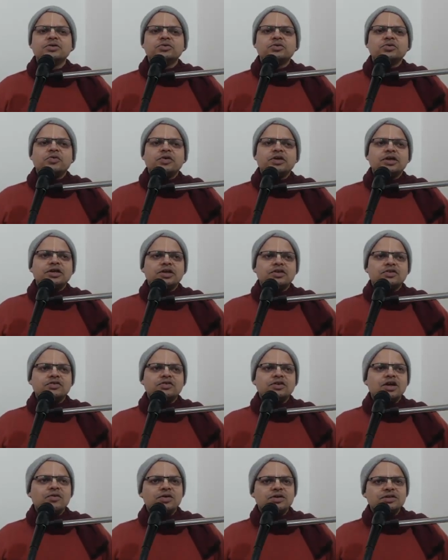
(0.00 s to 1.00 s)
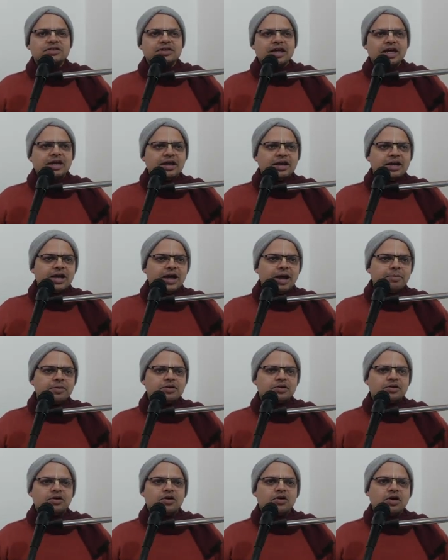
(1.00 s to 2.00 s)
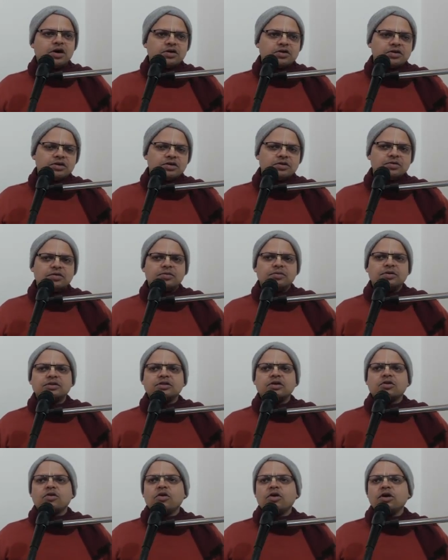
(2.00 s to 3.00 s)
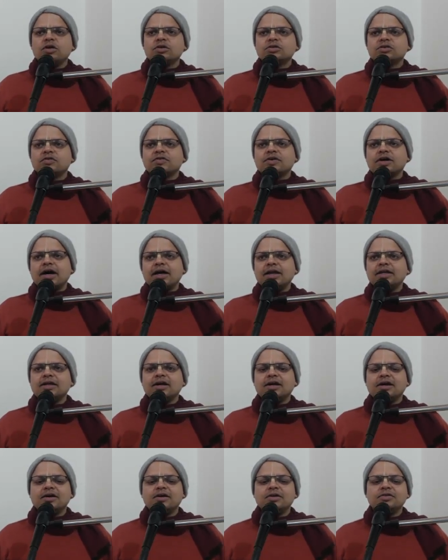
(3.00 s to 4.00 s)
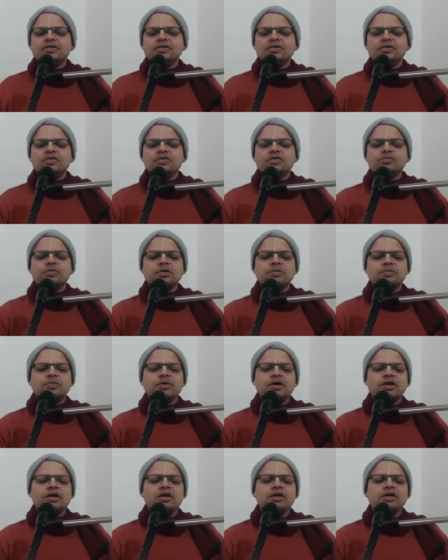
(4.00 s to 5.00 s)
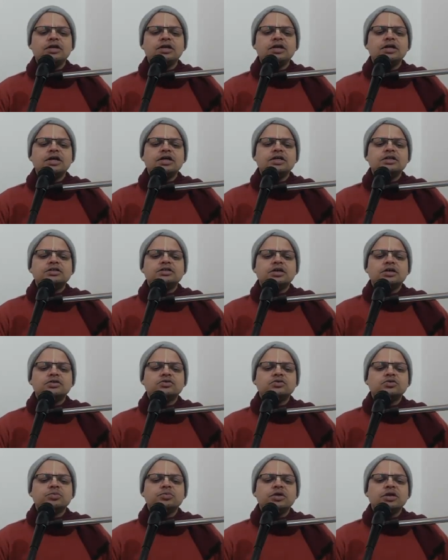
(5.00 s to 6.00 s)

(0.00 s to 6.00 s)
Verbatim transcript: So when Krishna was enwrapped or in the coils of Kaliya, these people, just to